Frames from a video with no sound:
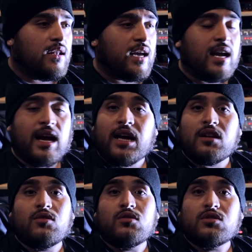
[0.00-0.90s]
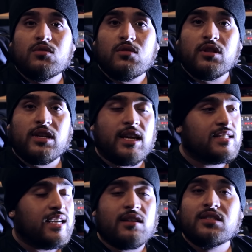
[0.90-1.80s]
like I gotta go to school the
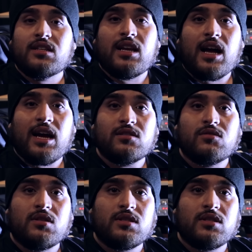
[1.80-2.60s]
next day." I was still in high school.